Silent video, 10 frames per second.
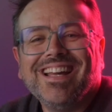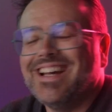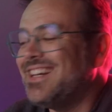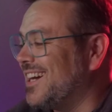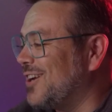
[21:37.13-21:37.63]

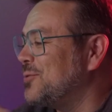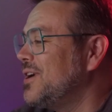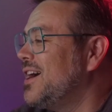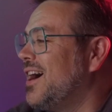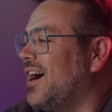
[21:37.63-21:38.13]
Anyhow,
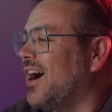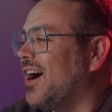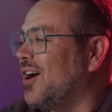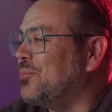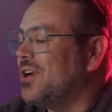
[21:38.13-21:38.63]

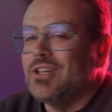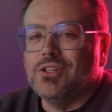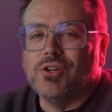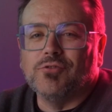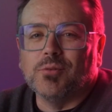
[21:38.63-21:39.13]

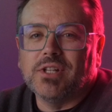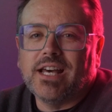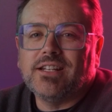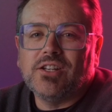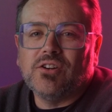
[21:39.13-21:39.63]
you know, for
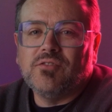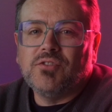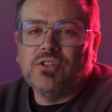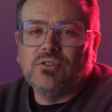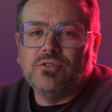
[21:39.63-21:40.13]
planetary
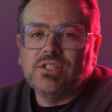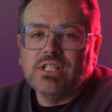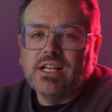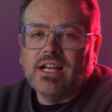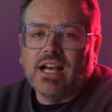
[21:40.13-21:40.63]
views,
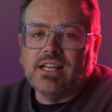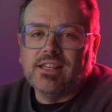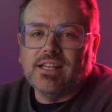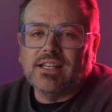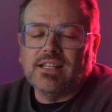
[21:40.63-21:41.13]
I
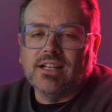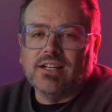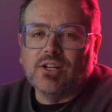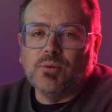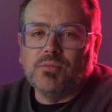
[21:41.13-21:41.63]
think
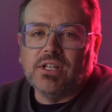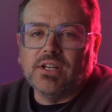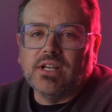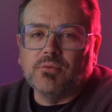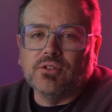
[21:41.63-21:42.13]
being
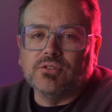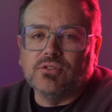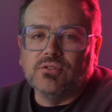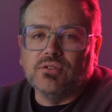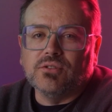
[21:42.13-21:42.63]
able
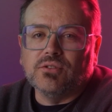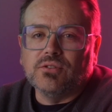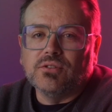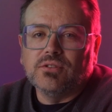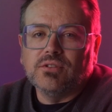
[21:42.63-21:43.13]
to
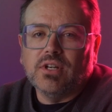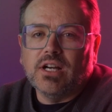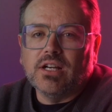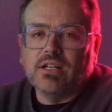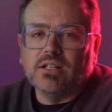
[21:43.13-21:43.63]

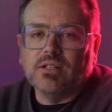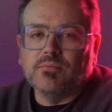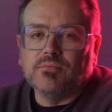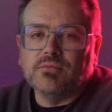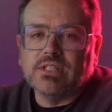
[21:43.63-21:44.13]

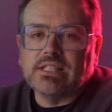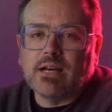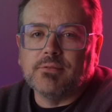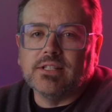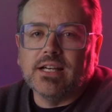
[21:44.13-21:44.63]

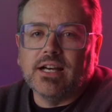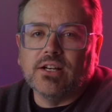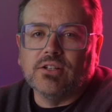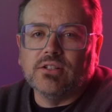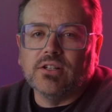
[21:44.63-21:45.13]
stop it
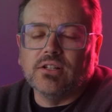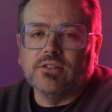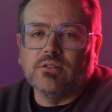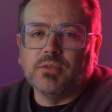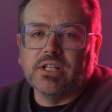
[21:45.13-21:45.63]
down a
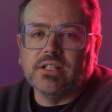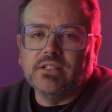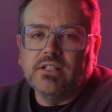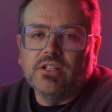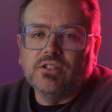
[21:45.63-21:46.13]
little bit
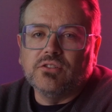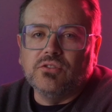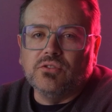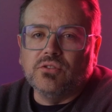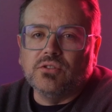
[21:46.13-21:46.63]

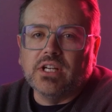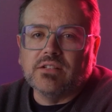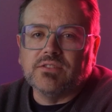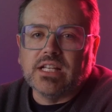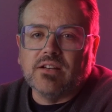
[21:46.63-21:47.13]
to
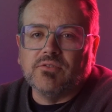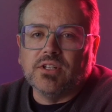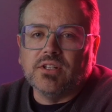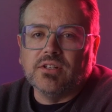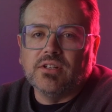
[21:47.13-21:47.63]

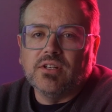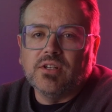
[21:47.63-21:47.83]
f7,